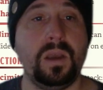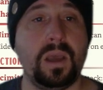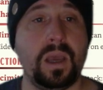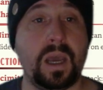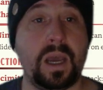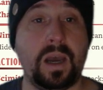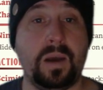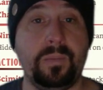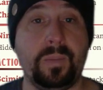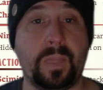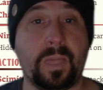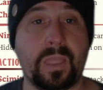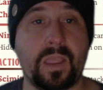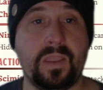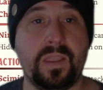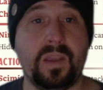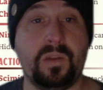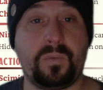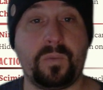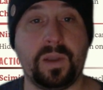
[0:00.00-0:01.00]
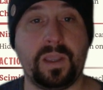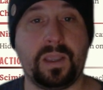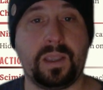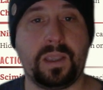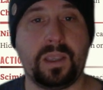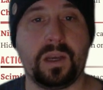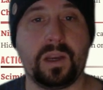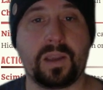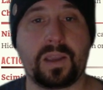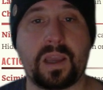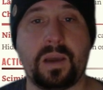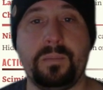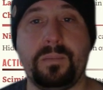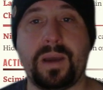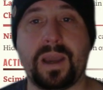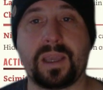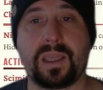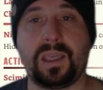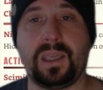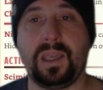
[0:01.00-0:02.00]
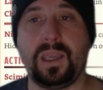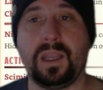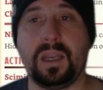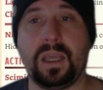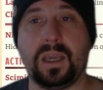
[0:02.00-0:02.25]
And then if we, come back here,